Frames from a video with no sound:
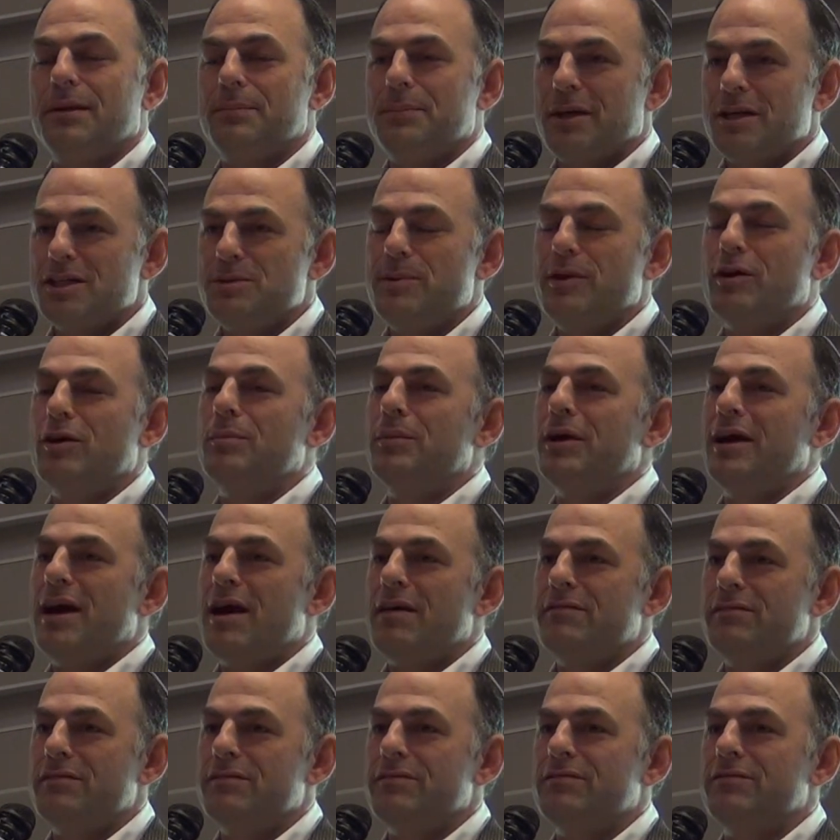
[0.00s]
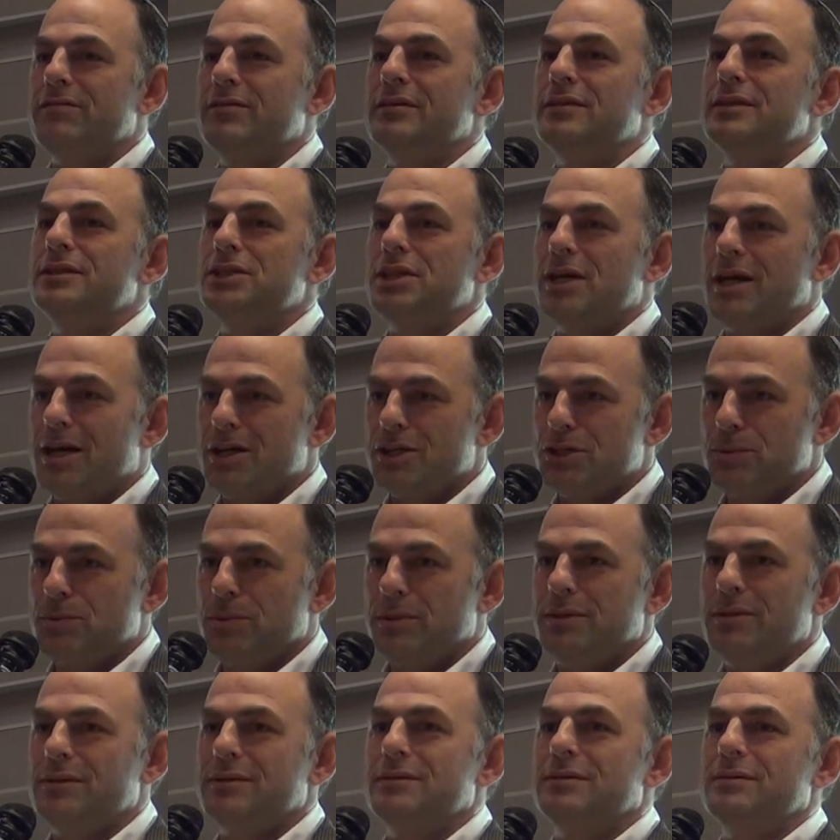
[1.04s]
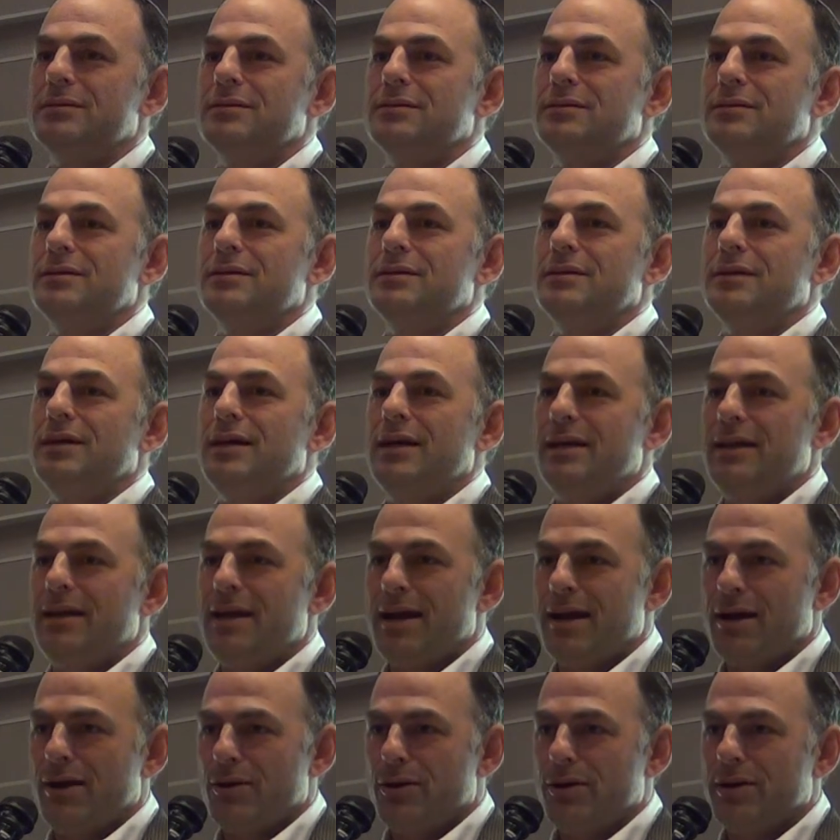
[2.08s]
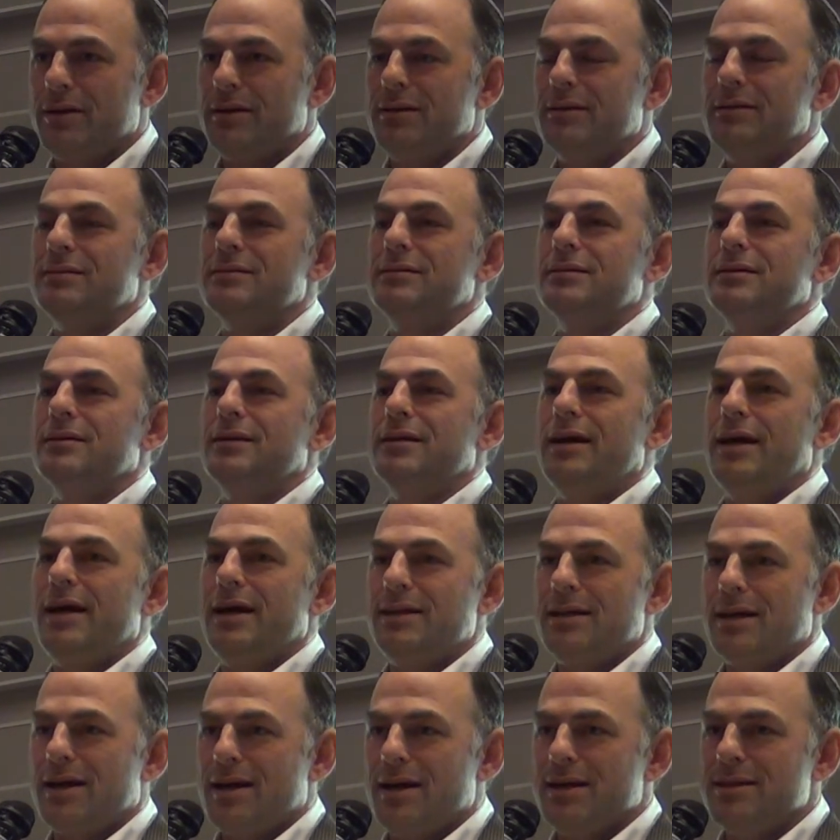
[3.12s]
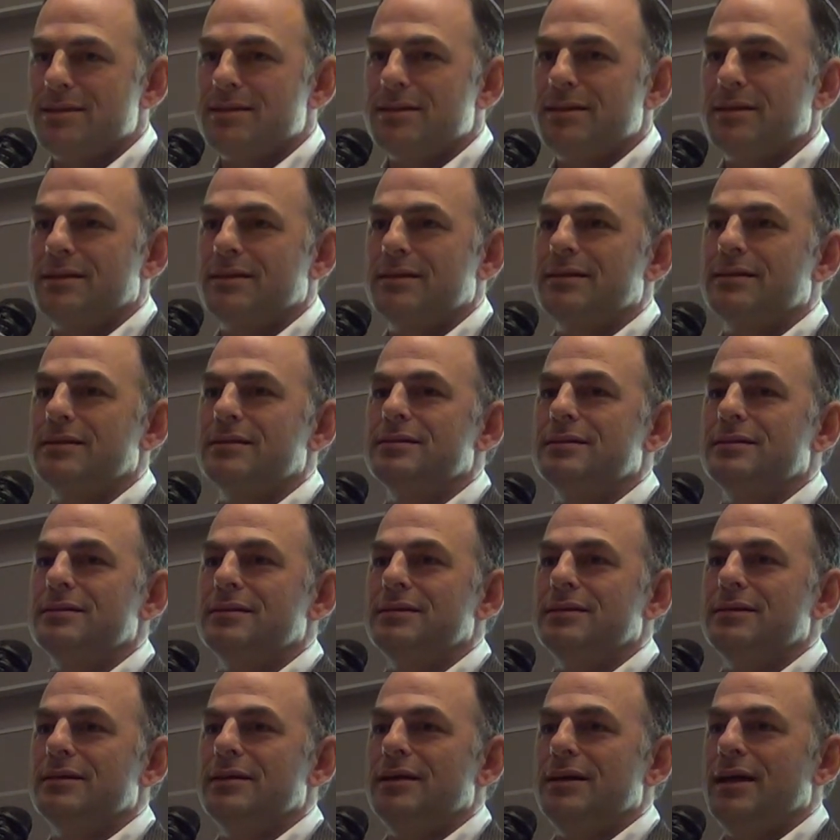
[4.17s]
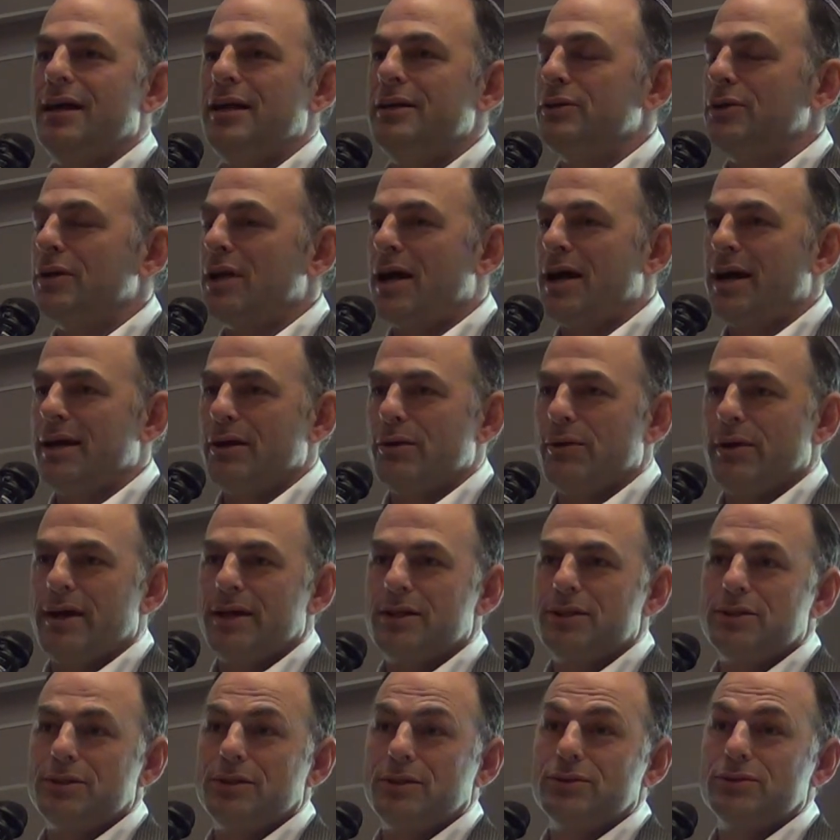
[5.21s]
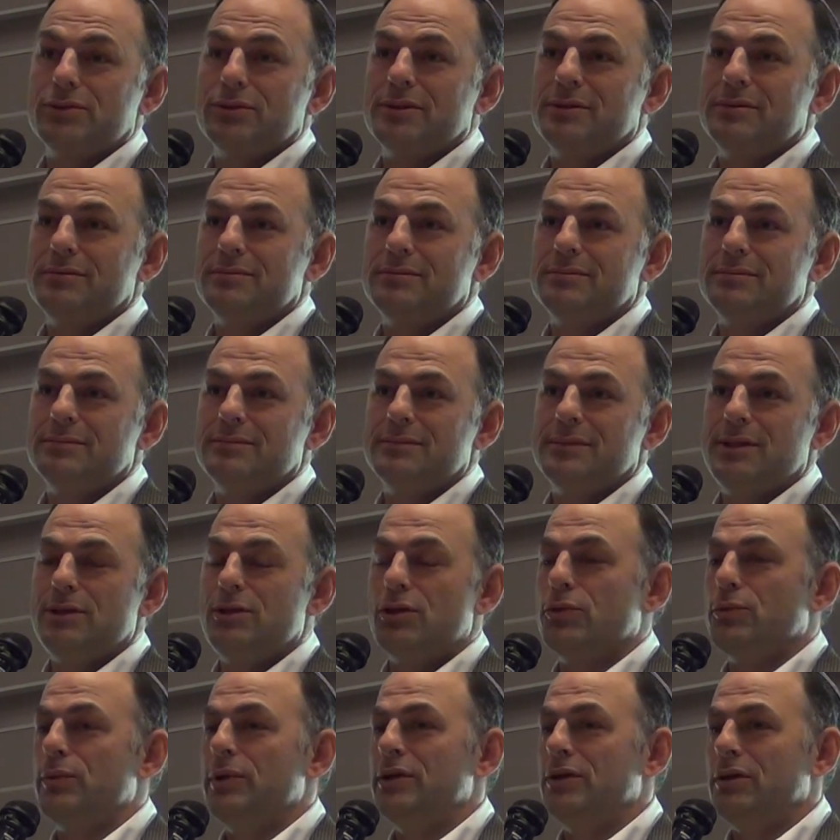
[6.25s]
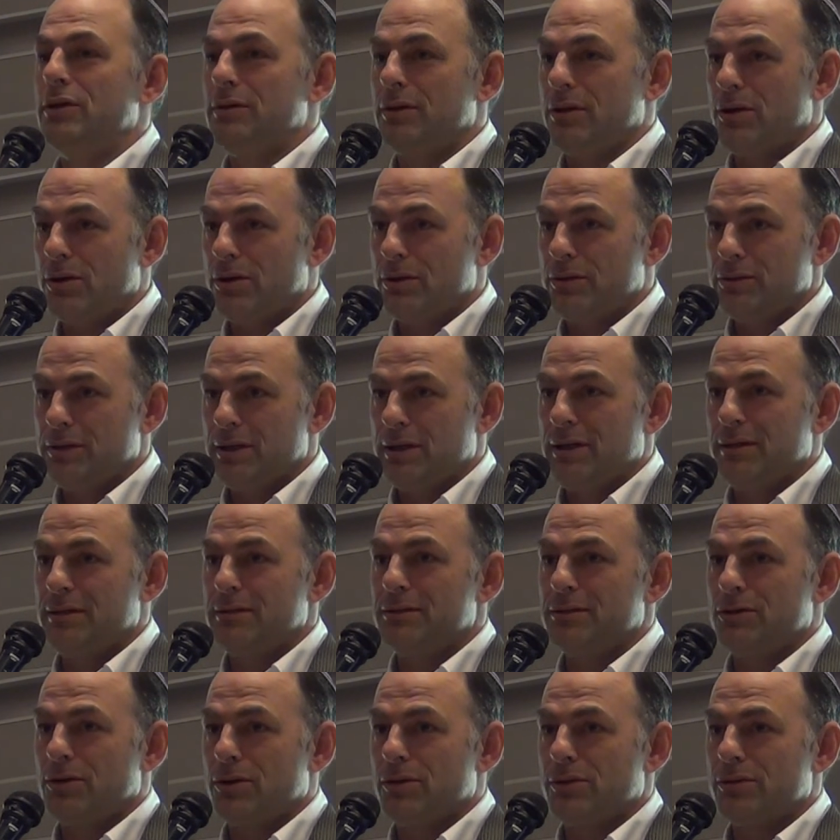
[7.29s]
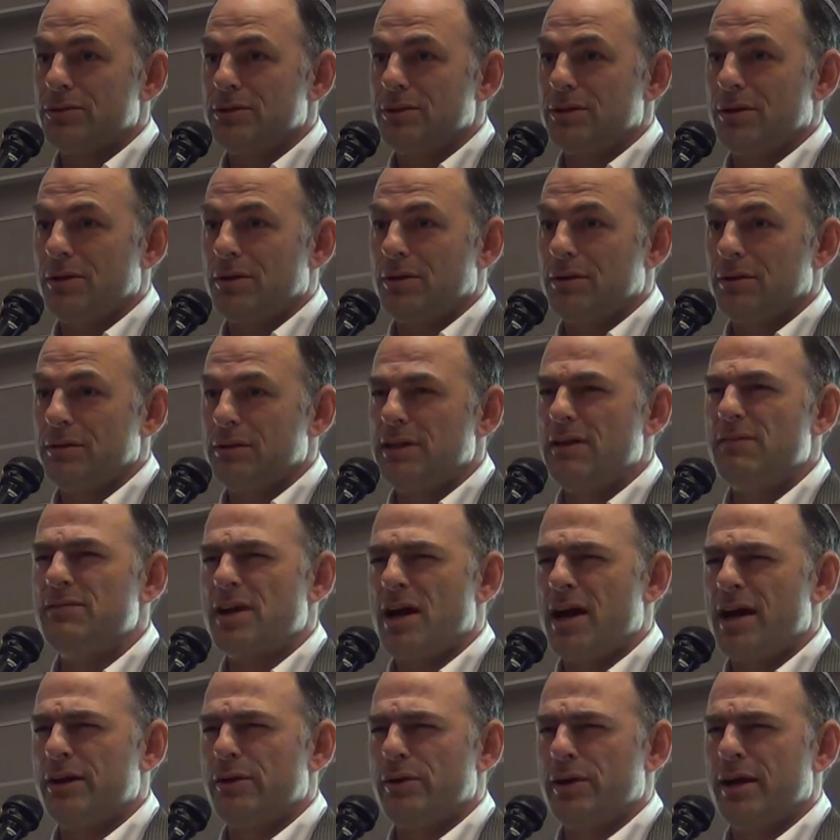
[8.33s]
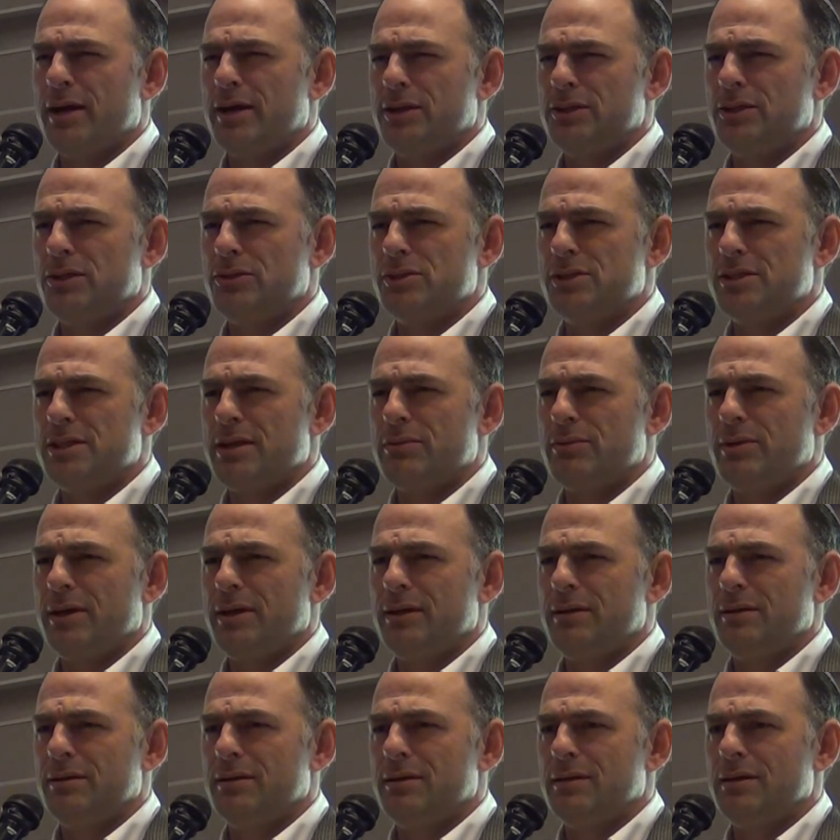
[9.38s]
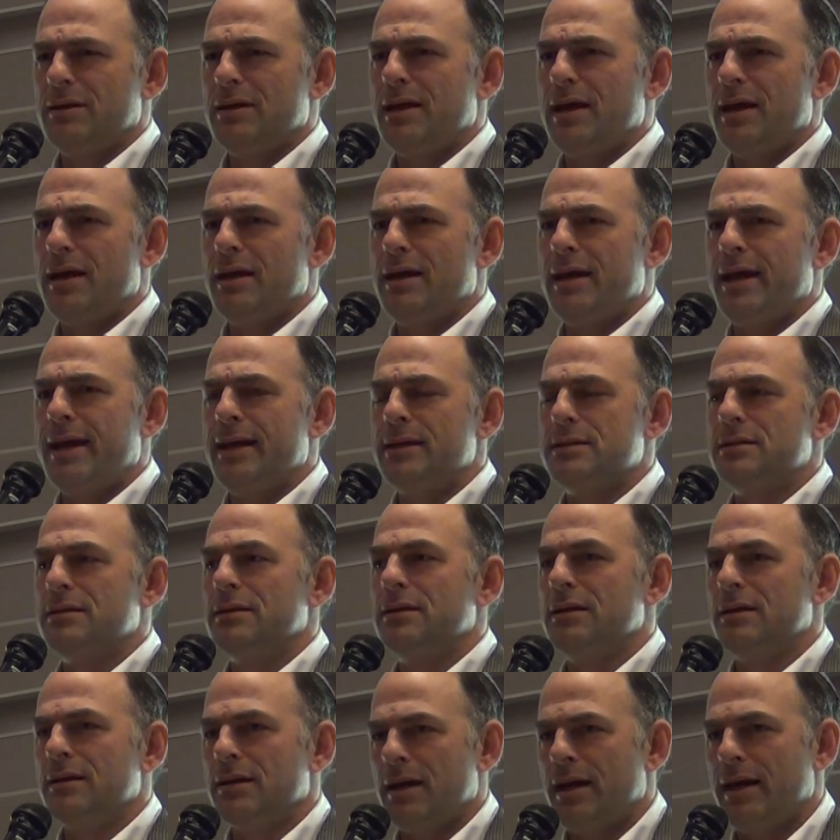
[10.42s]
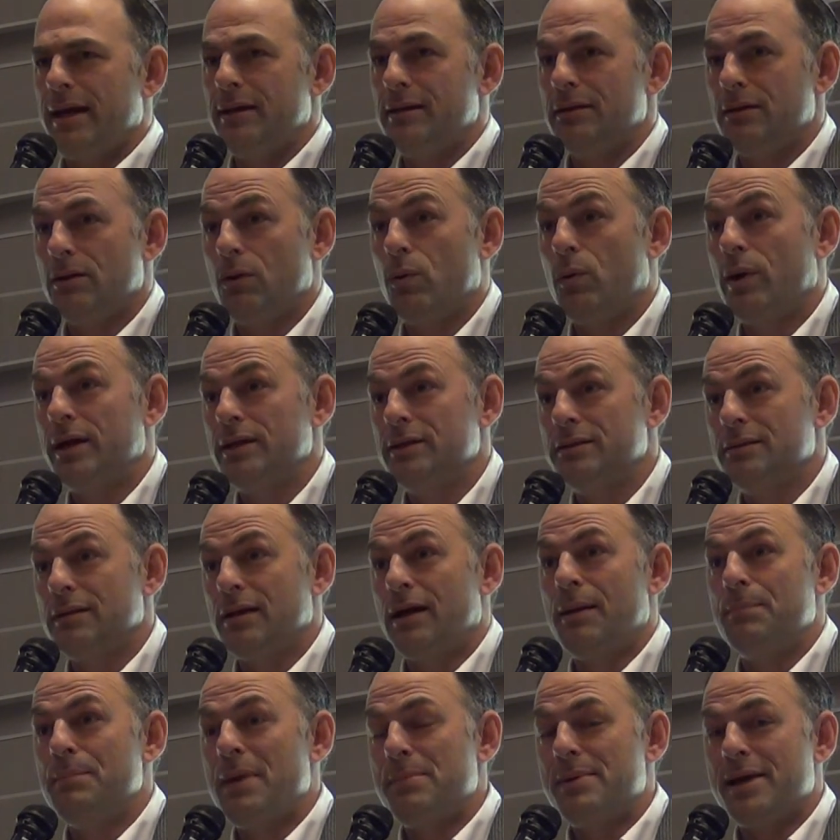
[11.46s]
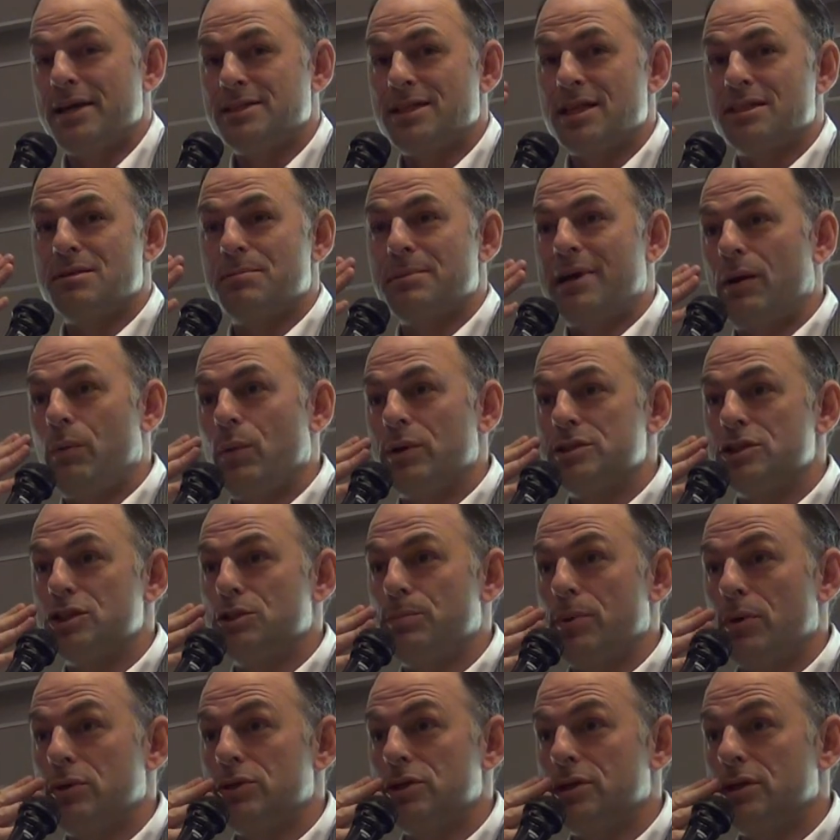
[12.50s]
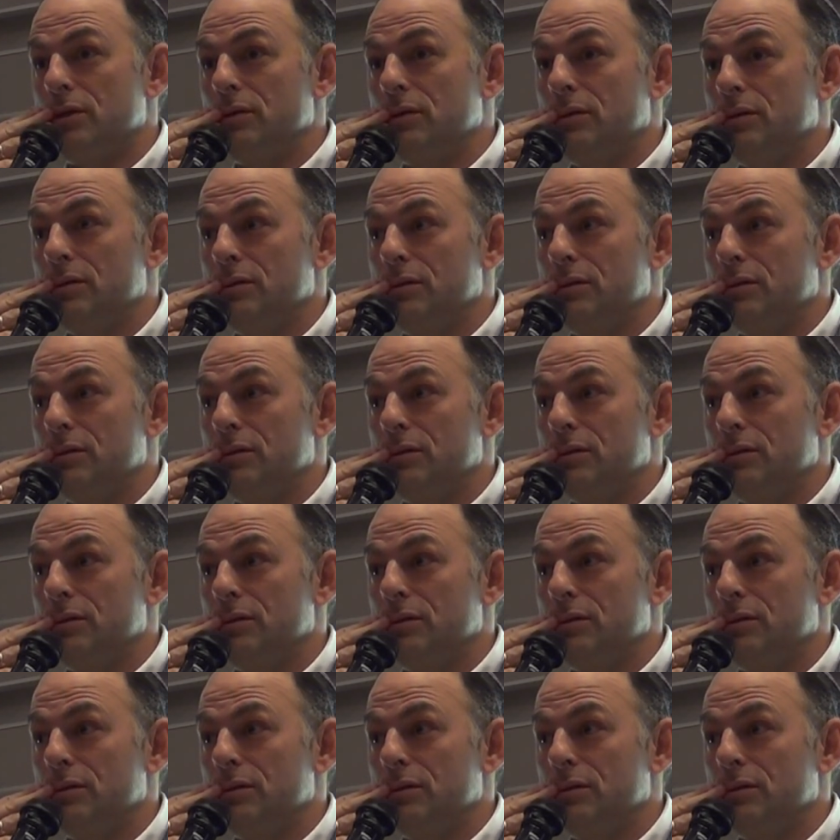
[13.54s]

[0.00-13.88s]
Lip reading: But I speak on behalf of Joshua and Aaron and Isaac and your 9 grandchildren and your 3 daughters-in-law. You have 9 grandchildren, is that right? 8? Oh, I maybe I said something I wasn't supposed to.